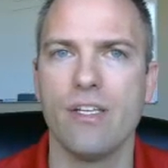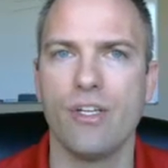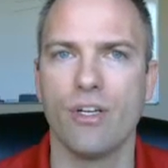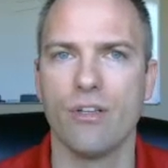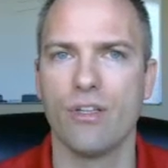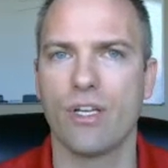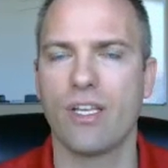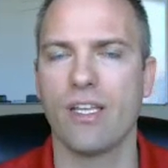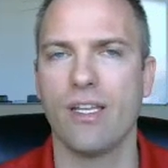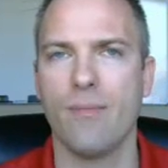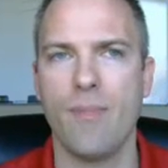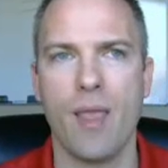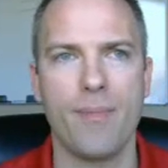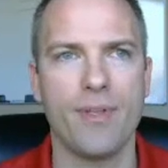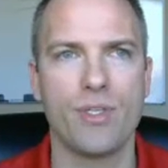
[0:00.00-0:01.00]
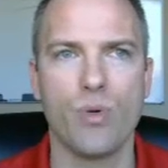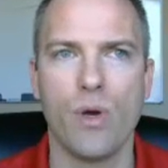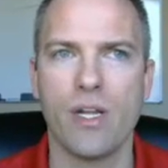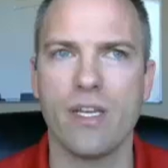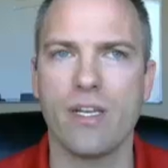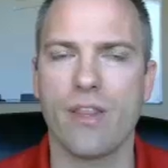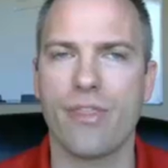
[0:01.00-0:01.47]
You're looking at maybe
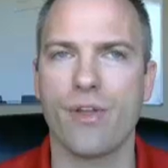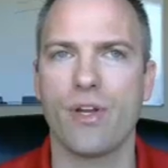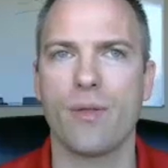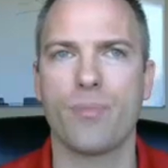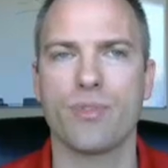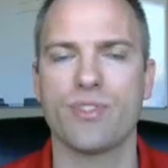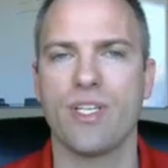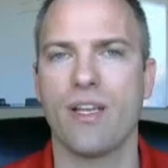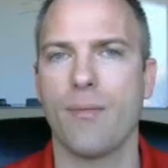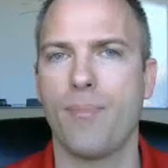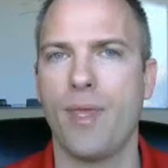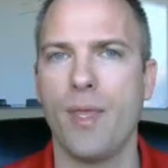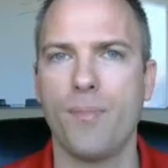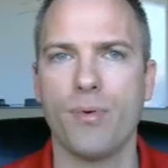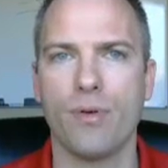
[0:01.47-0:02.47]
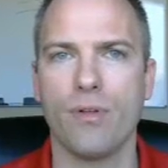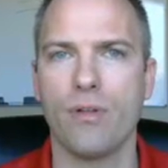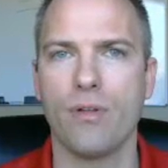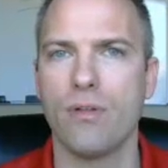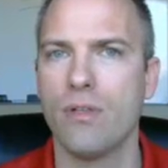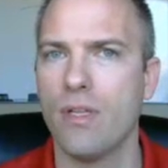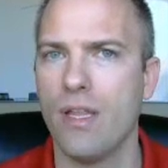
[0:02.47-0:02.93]
20 to 30% of
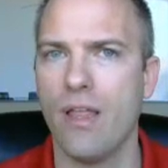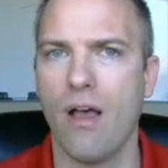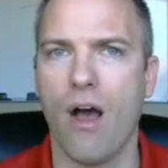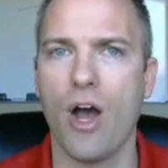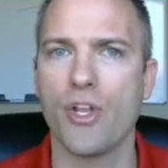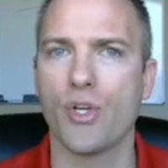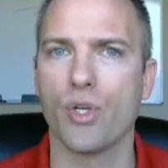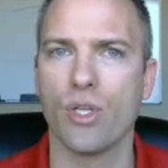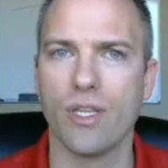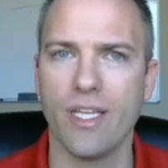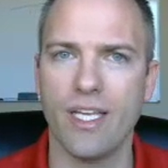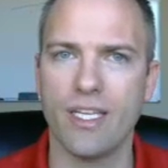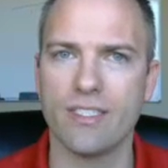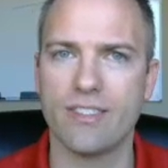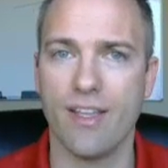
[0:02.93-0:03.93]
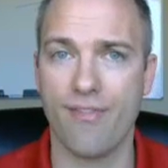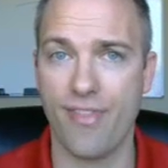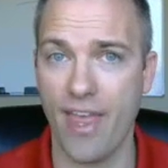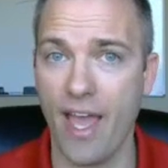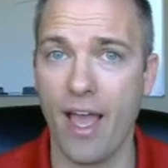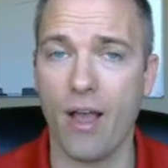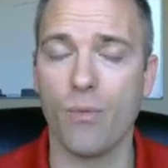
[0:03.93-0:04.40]
people on your list, if
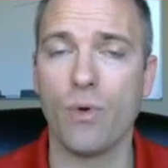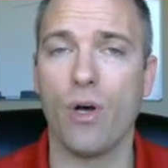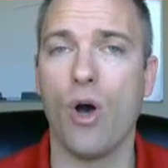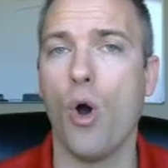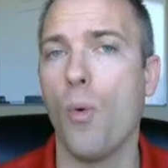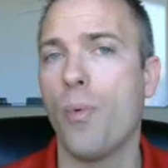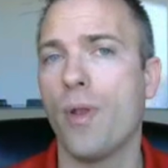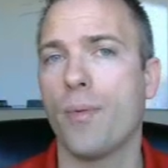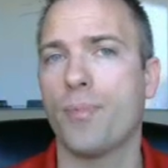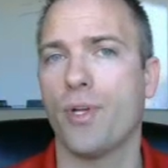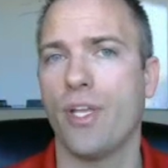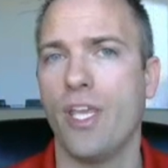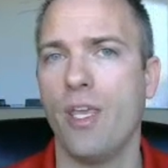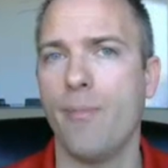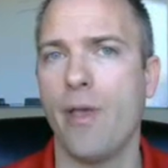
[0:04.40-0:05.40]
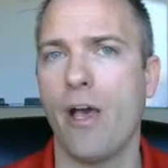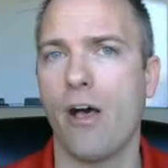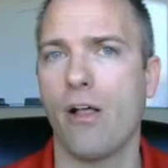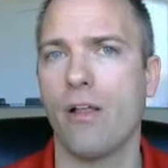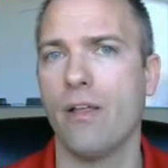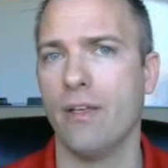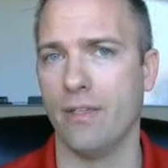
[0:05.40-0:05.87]
that, will open up your
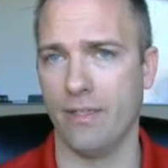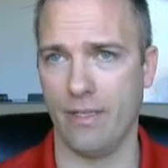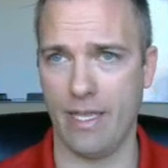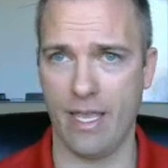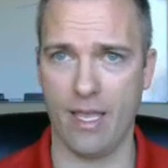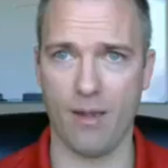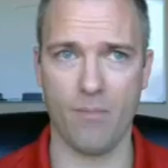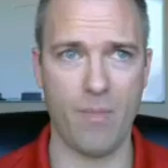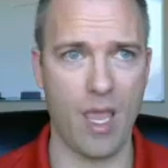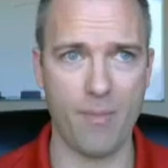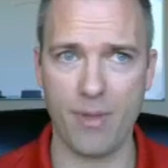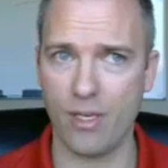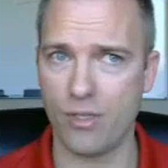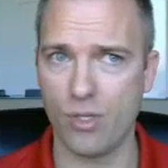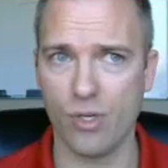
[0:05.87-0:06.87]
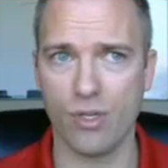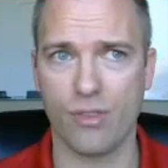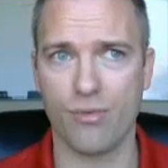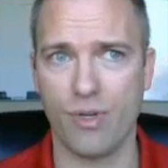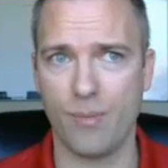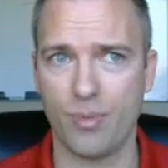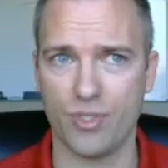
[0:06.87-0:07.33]
email, and maybe 2 to
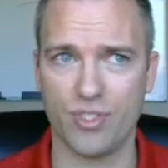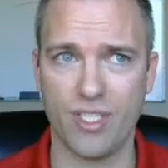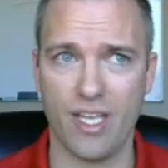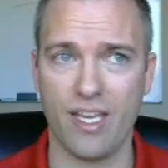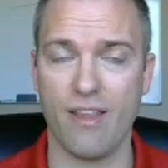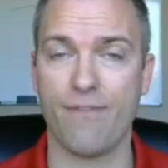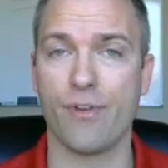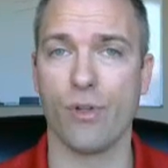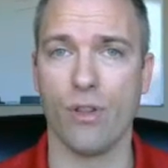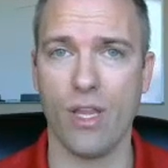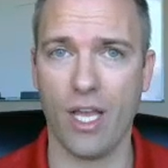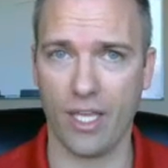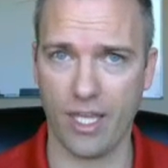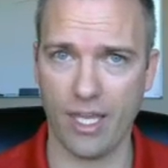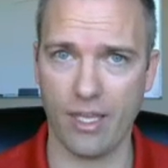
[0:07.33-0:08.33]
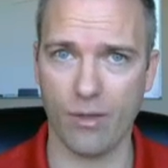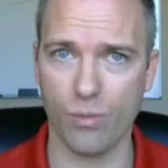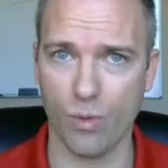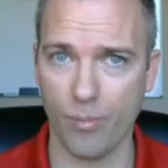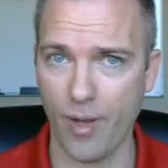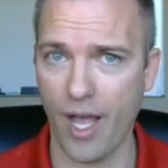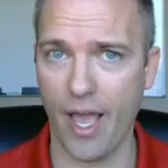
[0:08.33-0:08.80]
3%, if you're lucky,
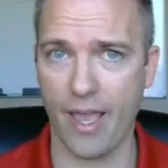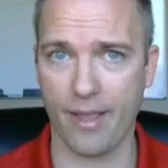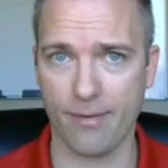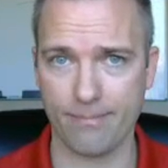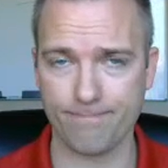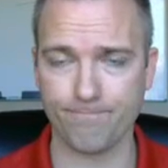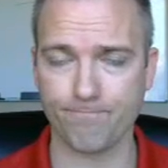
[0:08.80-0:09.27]
will buy.